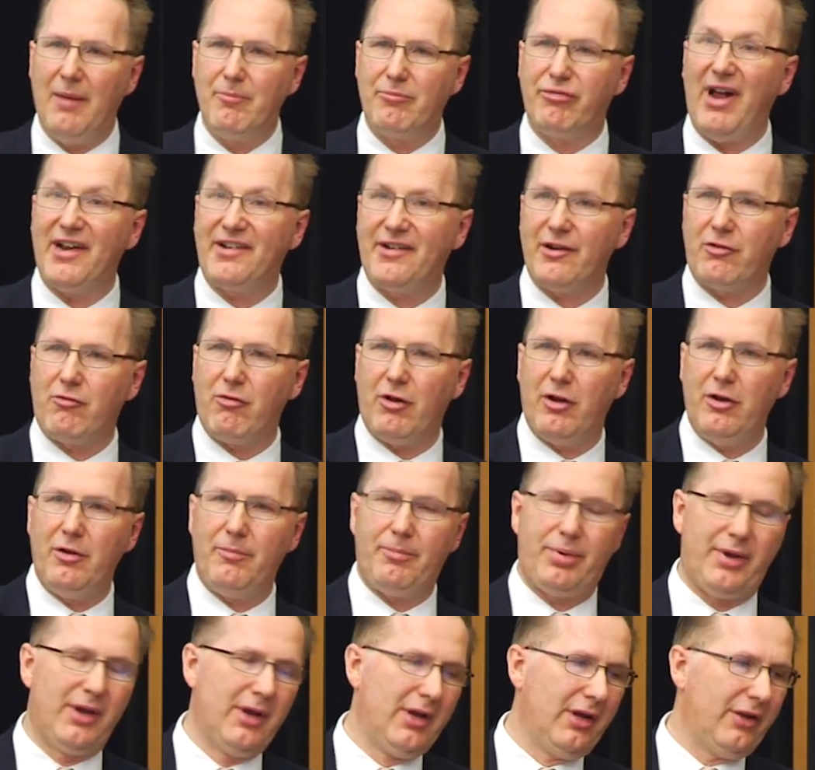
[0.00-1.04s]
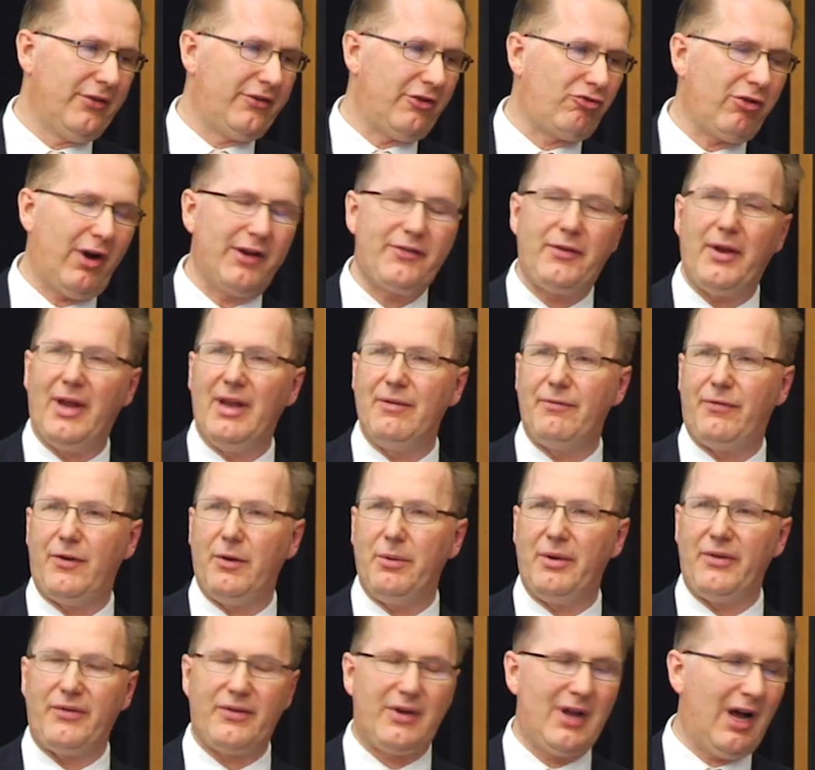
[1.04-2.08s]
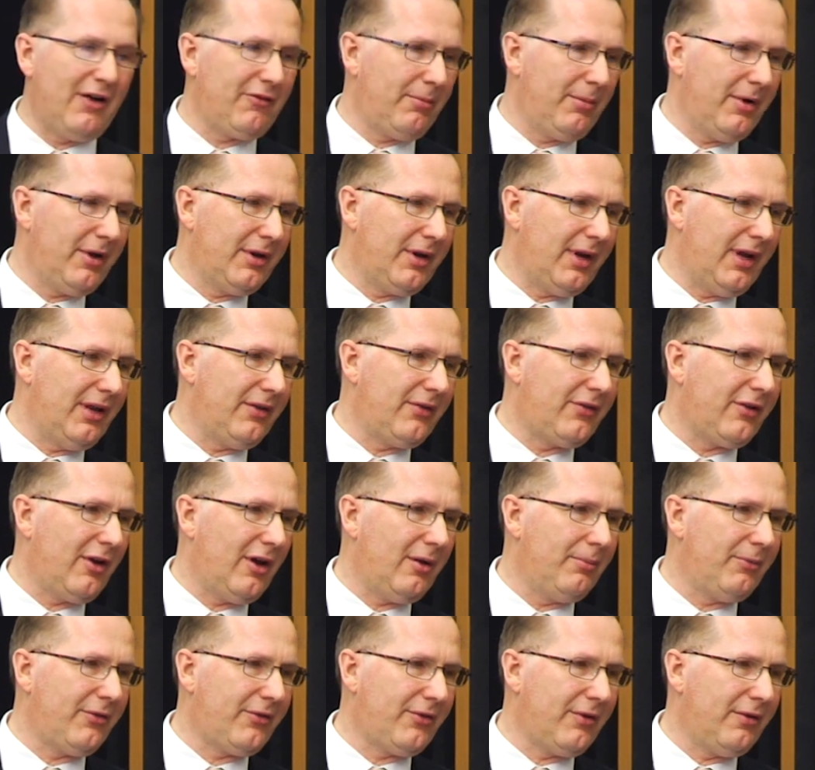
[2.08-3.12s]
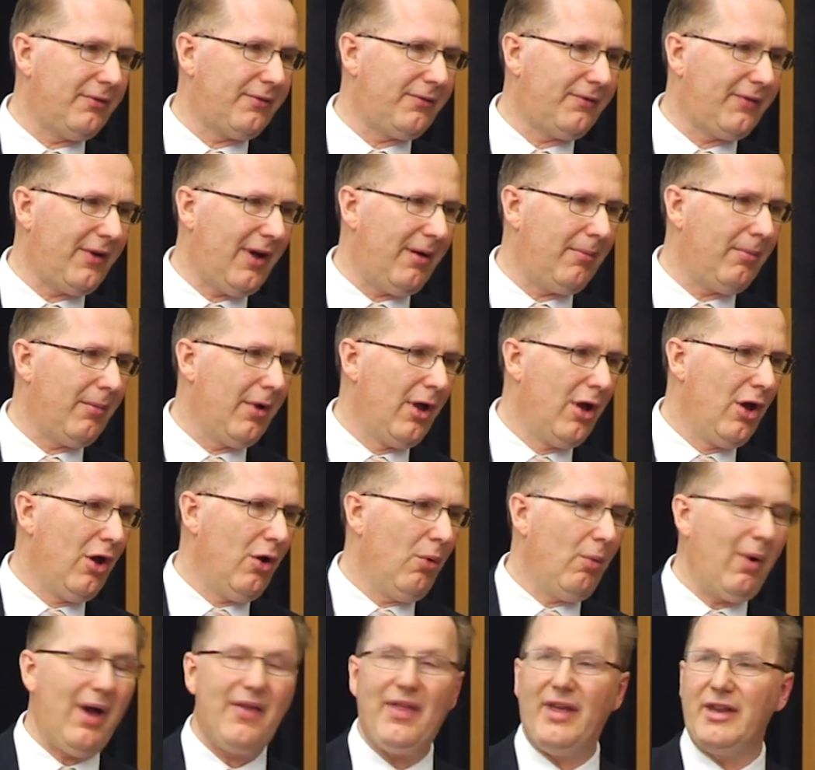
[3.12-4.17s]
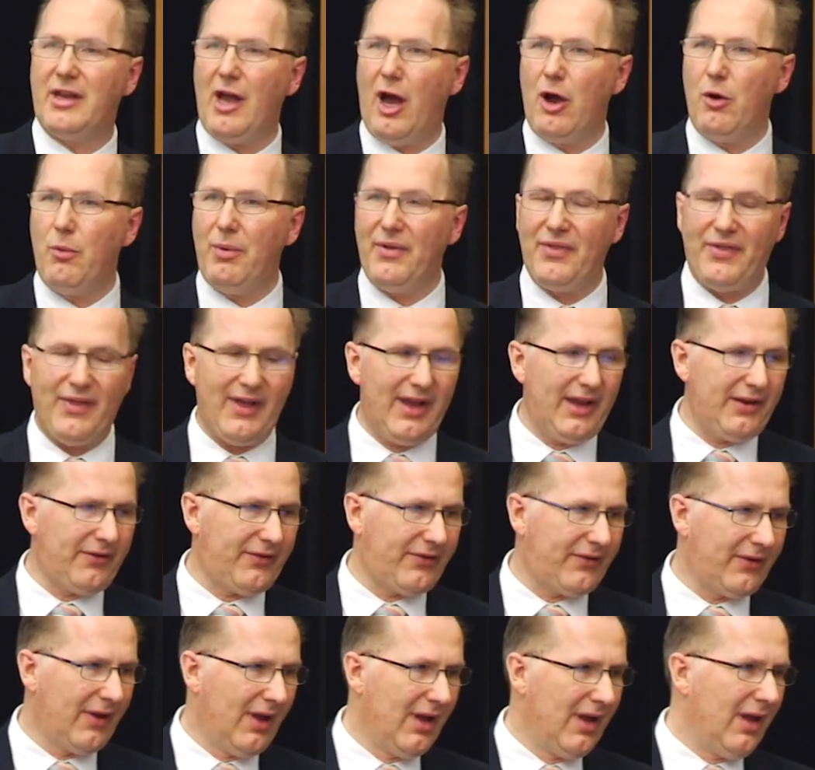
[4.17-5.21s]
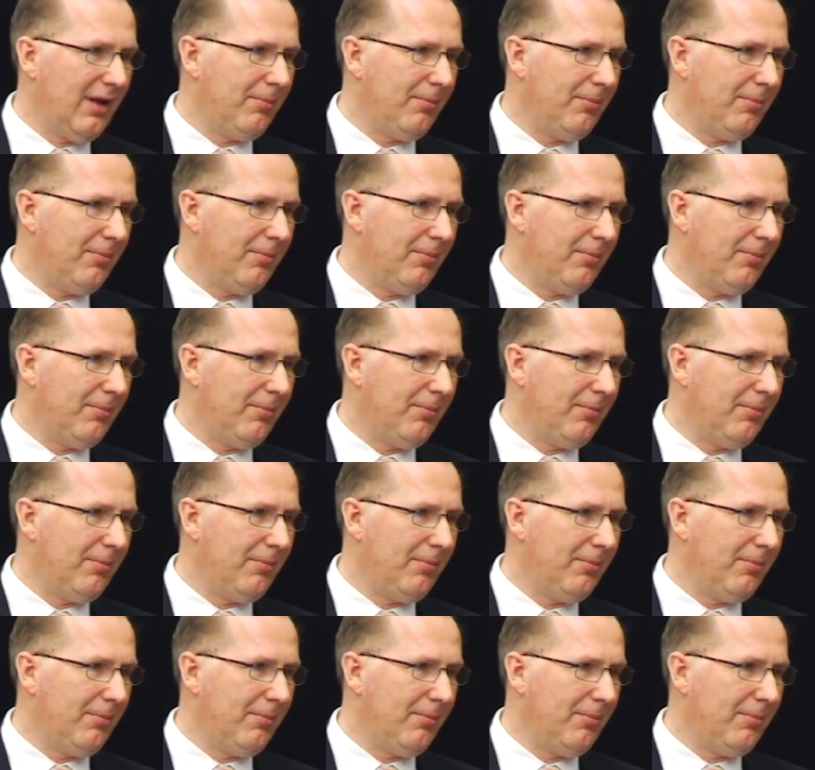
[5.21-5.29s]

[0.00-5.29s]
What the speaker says: pressure group to try to influence government in terms of where they go with this.